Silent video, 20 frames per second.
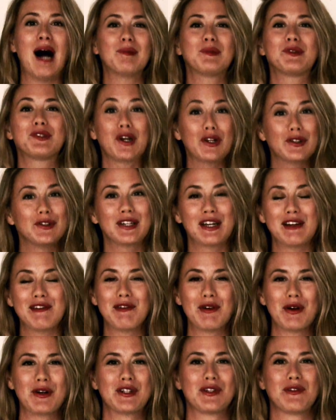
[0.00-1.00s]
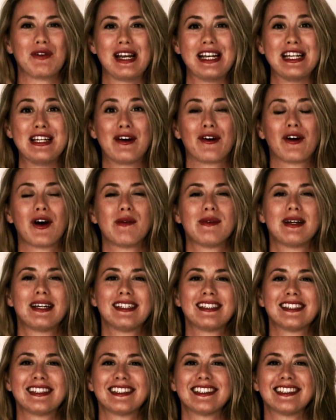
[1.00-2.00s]
I'm so looking forward to reading your
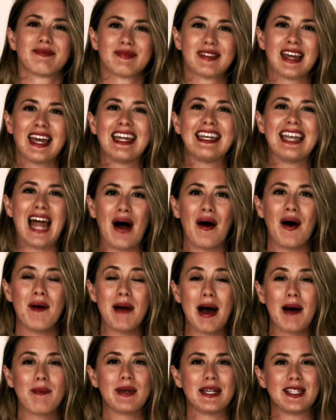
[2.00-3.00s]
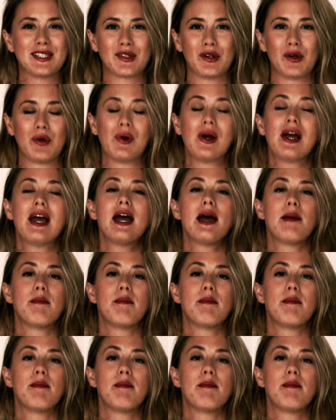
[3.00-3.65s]
comments. Now, about B-School.